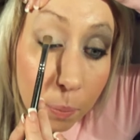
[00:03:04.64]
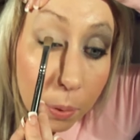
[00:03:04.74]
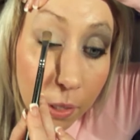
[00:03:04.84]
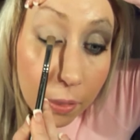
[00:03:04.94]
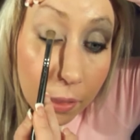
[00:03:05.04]

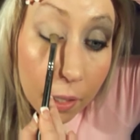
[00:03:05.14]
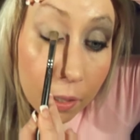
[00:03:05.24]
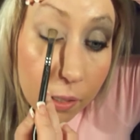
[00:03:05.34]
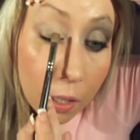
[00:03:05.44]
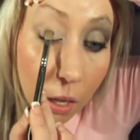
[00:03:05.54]
put
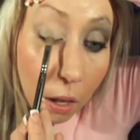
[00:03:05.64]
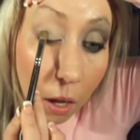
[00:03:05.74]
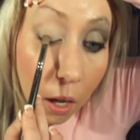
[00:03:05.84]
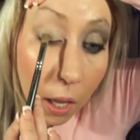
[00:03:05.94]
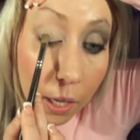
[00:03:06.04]
this
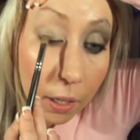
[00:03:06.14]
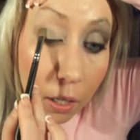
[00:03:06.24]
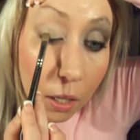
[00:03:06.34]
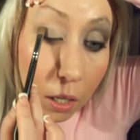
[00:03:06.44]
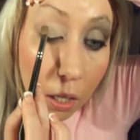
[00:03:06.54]
on
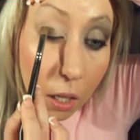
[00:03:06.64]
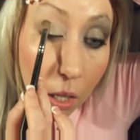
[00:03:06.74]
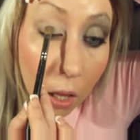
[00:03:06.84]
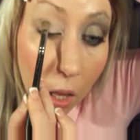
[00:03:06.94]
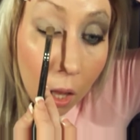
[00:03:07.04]

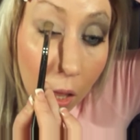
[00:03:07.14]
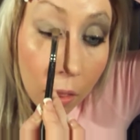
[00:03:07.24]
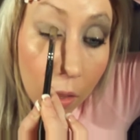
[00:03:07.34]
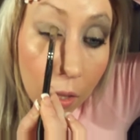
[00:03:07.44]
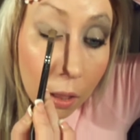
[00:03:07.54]

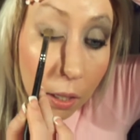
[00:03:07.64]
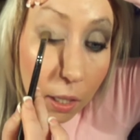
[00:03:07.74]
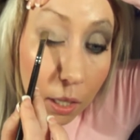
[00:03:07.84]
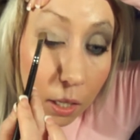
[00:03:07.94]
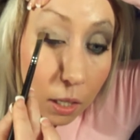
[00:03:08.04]
the
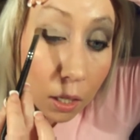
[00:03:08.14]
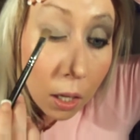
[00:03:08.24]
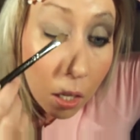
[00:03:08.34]
lid.